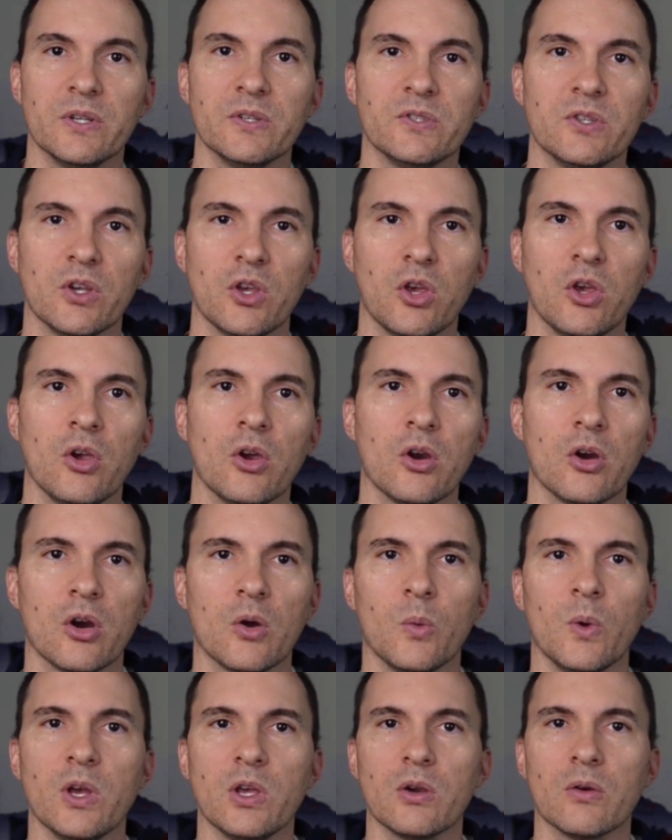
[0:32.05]
to
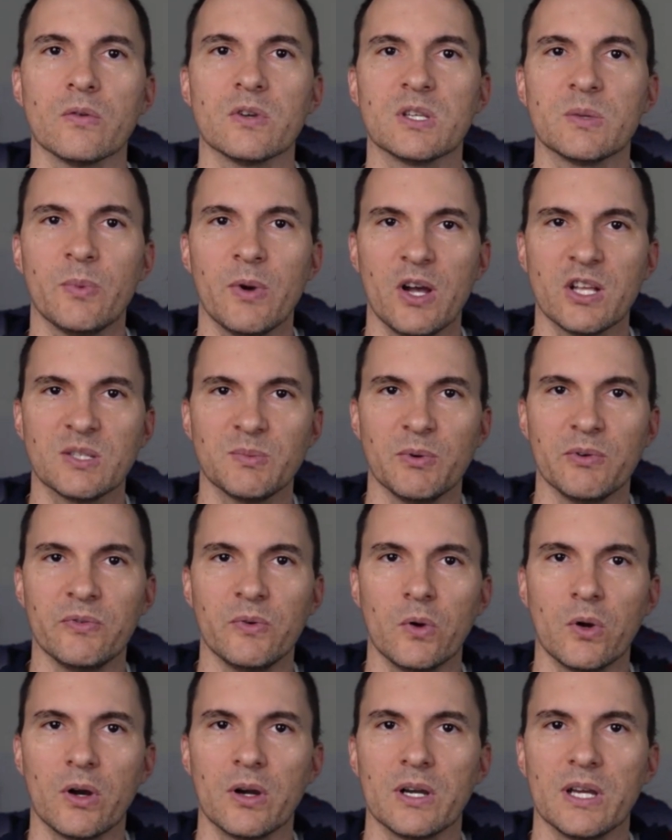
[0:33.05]
secure what you're responsible
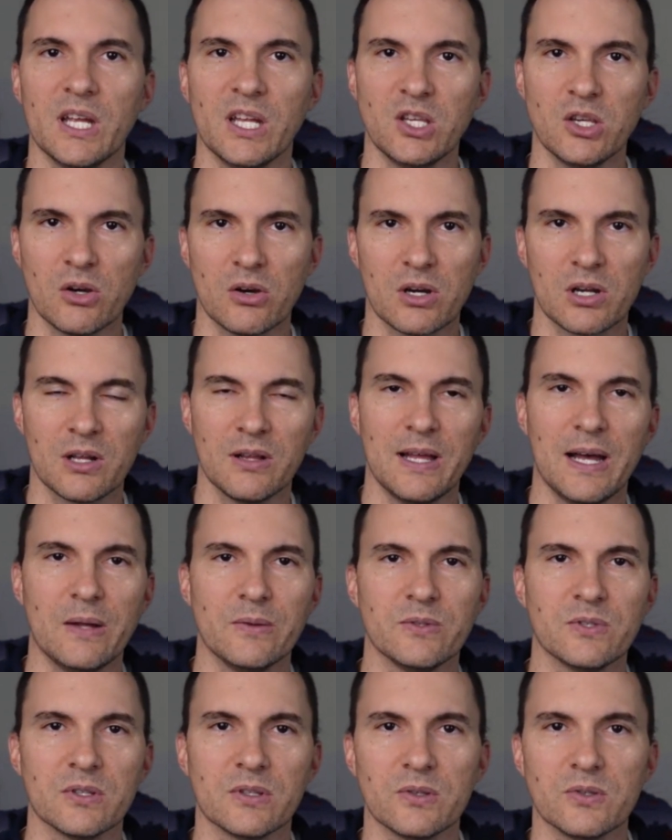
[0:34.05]
for in your
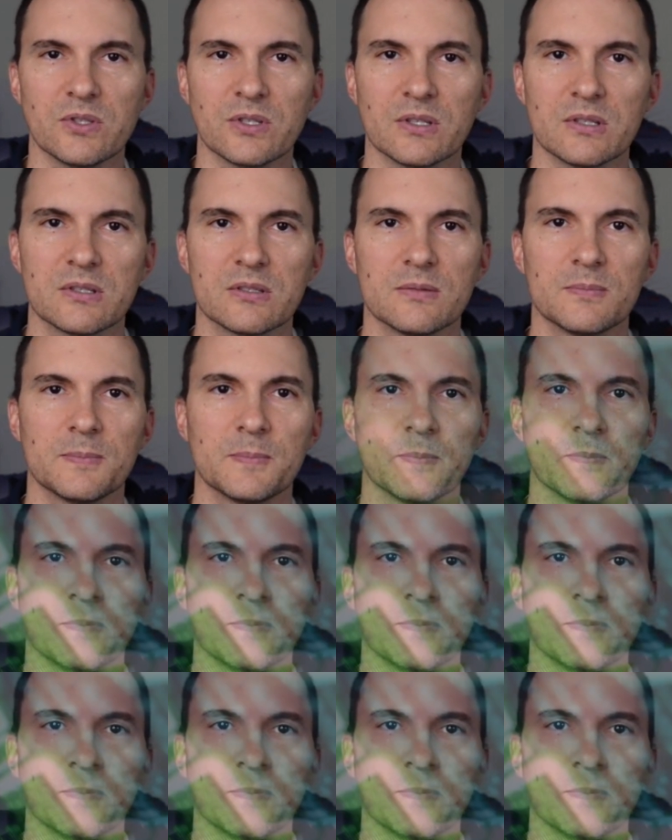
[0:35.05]
cloud solutions.